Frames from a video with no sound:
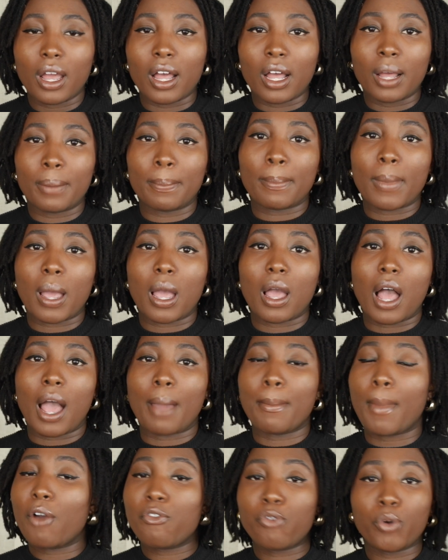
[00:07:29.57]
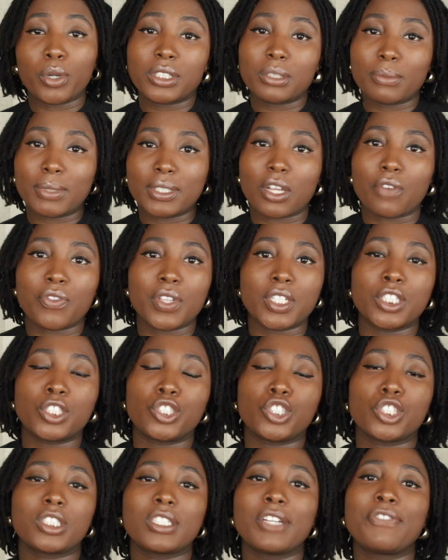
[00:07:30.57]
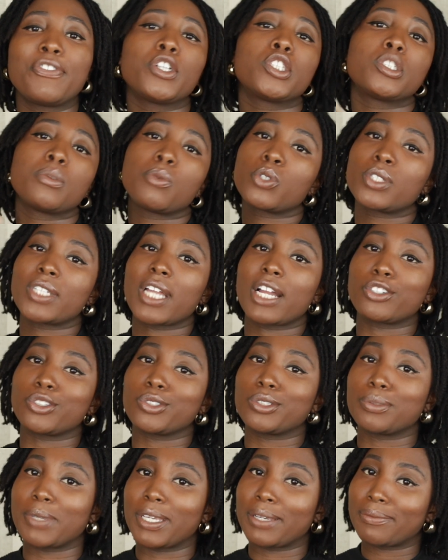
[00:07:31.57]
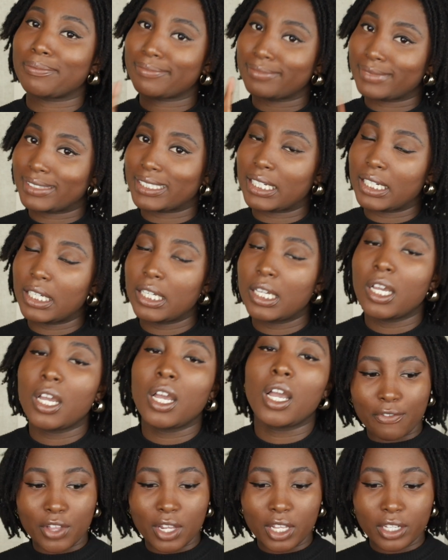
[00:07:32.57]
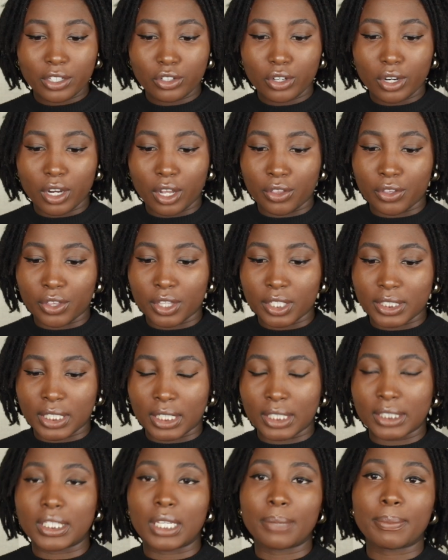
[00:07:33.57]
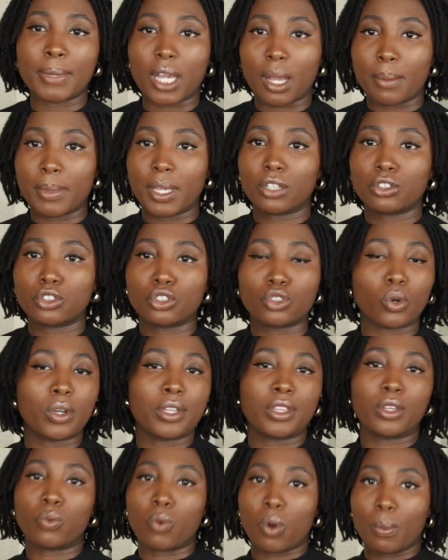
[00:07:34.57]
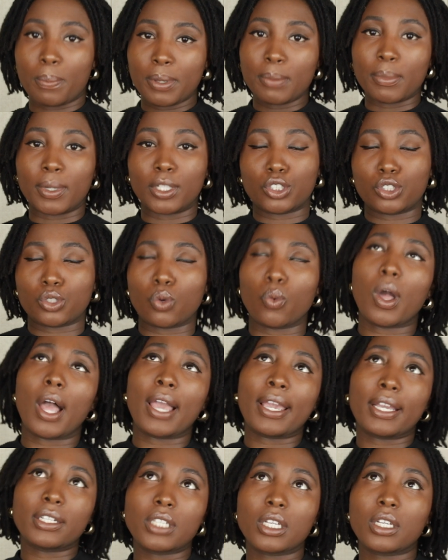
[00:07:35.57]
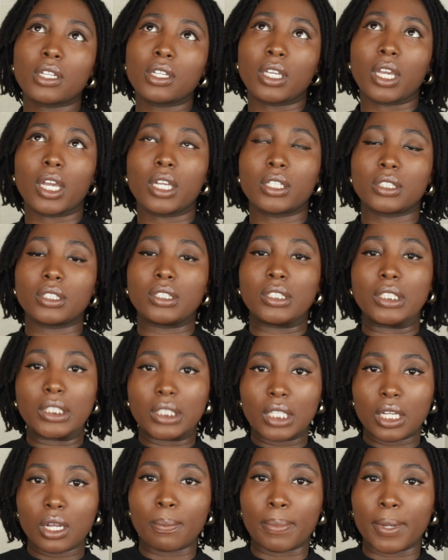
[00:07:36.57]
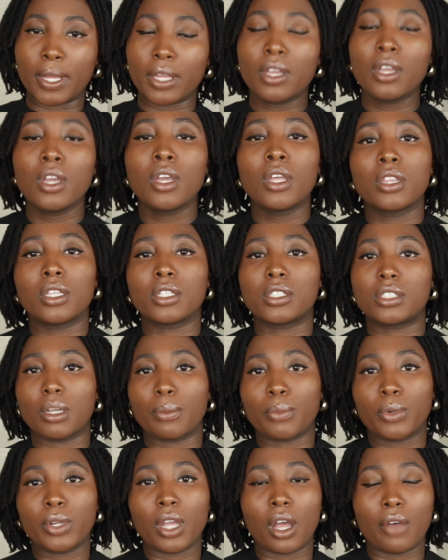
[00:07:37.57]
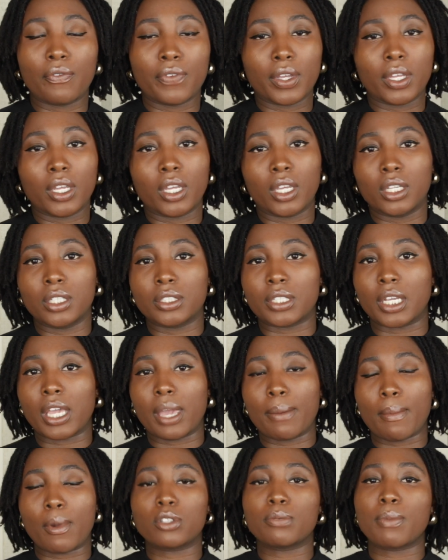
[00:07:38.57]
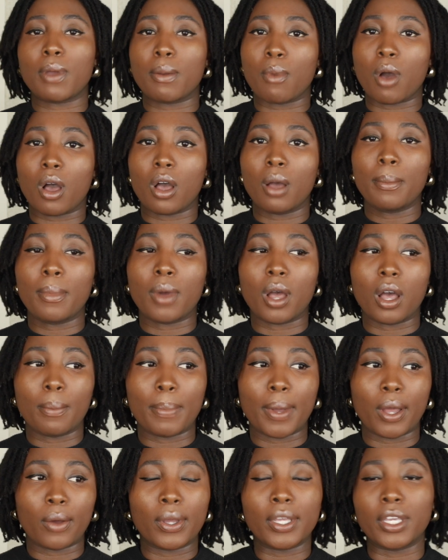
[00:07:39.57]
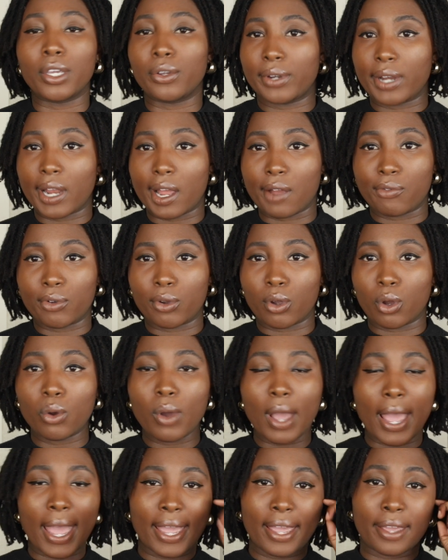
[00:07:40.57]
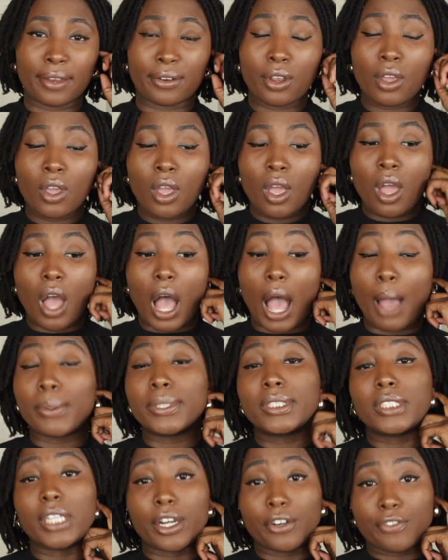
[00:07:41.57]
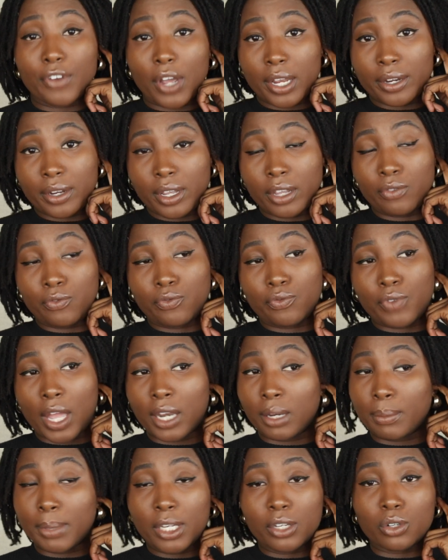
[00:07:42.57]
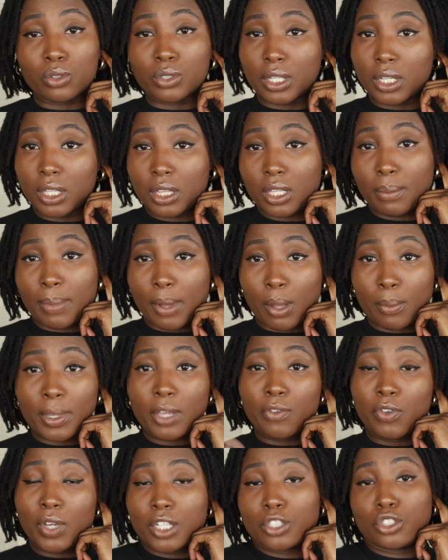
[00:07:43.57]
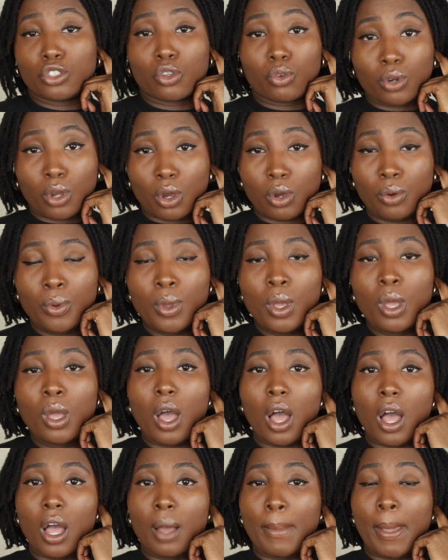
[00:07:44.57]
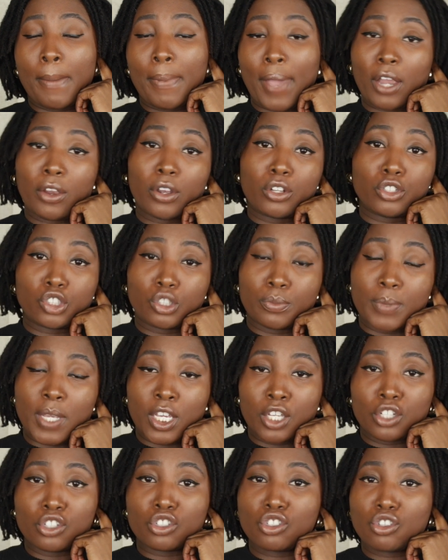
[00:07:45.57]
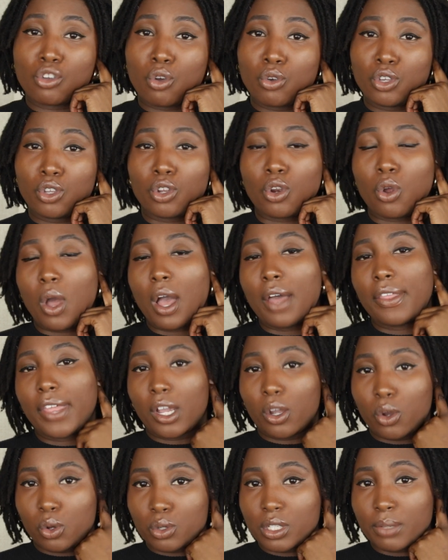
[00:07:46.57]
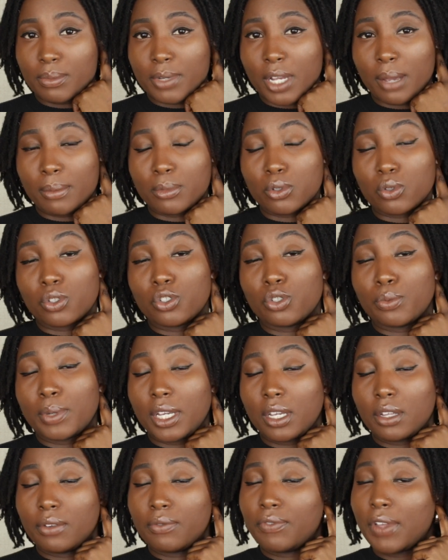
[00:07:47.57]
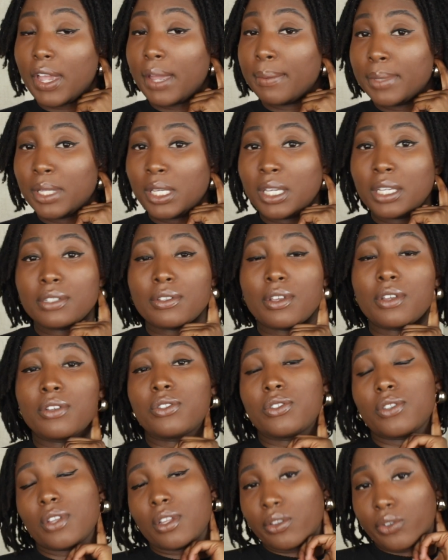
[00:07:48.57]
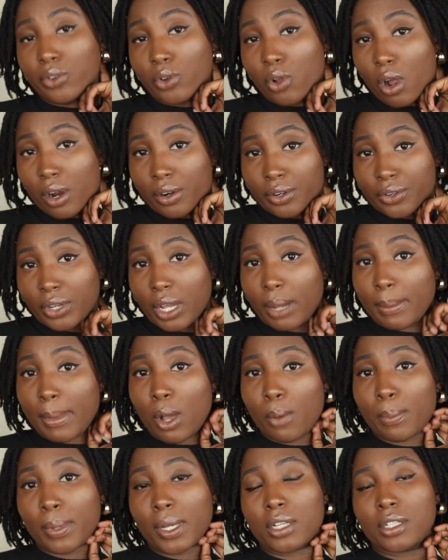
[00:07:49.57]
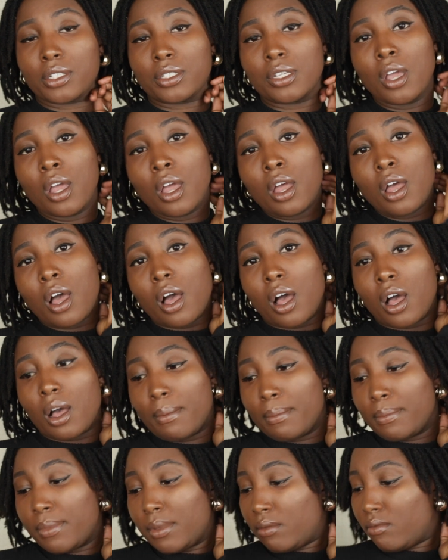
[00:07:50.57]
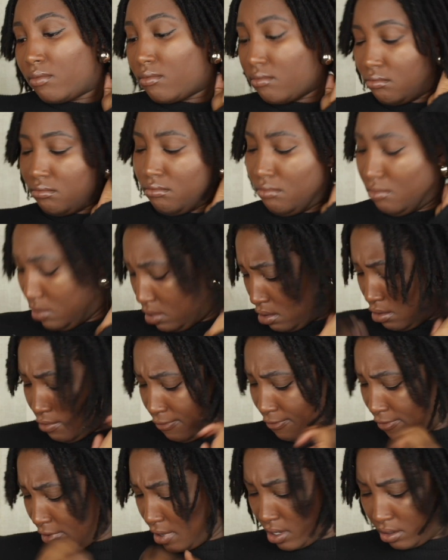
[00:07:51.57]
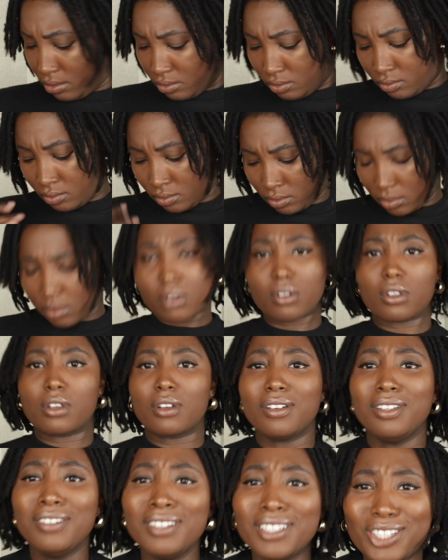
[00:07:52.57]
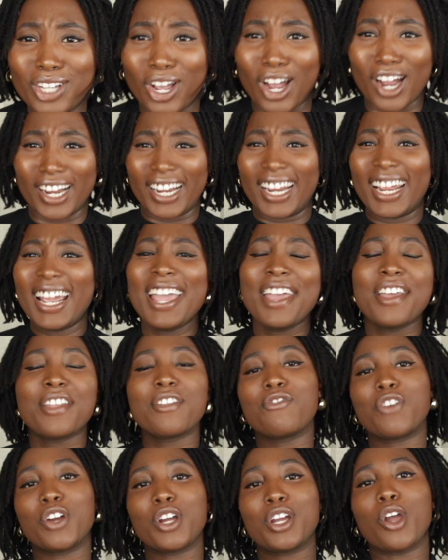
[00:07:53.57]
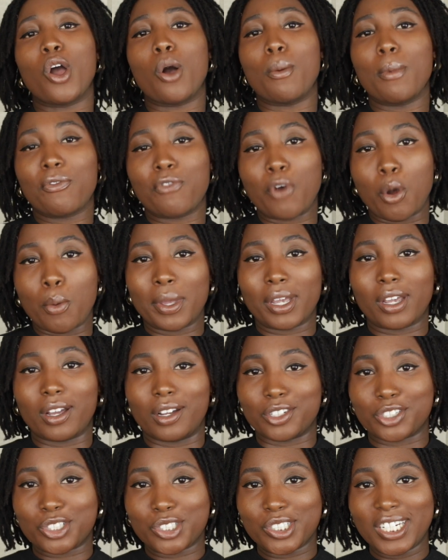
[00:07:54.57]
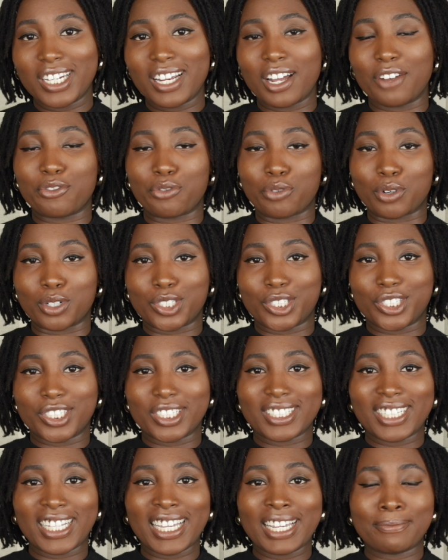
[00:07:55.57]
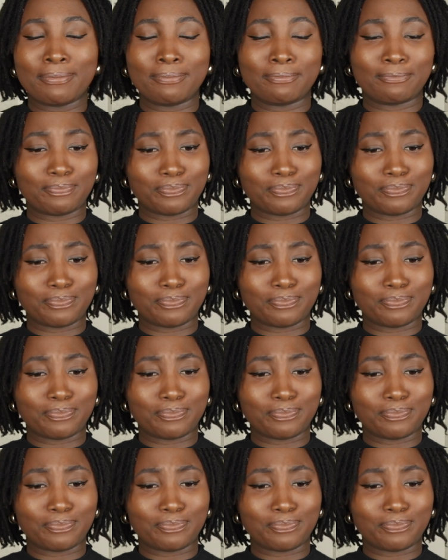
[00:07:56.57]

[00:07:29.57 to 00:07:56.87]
I'm not forcing myself. This is just, it feels the most natural to me. I feel like there are other things I could say. My coming out story, there won't be much. Well, I guess I could get into detail, but the summary of it is I came out to my mom about 1.5 years ago, and I was terrified. If anybody knows anything about me, if you guys don't know, my background is Jamaican, so you know how that goes sometimes with Jamaican families. It's a little harder to come out because, what the fuck? Sorry. Very homophobic country, unfortunately.